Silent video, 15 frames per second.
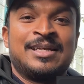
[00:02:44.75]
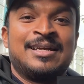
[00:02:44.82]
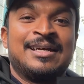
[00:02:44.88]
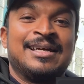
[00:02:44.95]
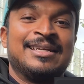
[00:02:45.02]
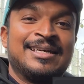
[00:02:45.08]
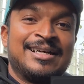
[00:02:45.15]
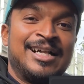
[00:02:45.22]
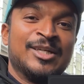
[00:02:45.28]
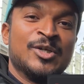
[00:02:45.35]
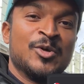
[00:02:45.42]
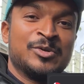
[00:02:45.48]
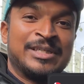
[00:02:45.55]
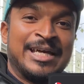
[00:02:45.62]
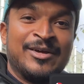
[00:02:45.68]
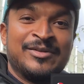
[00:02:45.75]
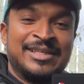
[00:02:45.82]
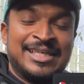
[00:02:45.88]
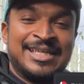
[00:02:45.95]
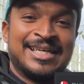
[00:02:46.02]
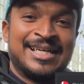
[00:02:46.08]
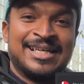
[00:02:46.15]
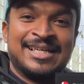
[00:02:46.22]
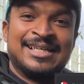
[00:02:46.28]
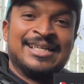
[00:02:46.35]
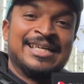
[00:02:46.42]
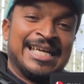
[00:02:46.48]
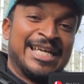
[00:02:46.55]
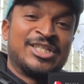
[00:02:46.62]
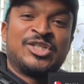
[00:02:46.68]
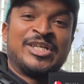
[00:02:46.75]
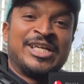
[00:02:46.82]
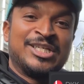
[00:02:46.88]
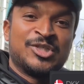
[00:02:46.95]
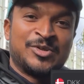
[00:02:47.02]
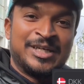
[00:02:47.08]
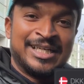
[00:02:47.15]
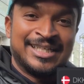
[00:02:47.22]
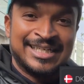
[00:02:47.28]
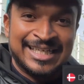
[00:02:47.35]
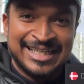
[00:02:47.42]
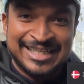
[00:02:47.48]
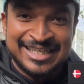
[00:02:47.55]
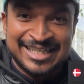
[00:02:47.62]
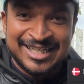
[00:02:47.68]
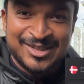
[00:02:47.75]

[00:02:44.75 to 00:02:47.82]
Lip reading: And I'll note down the exchange rate in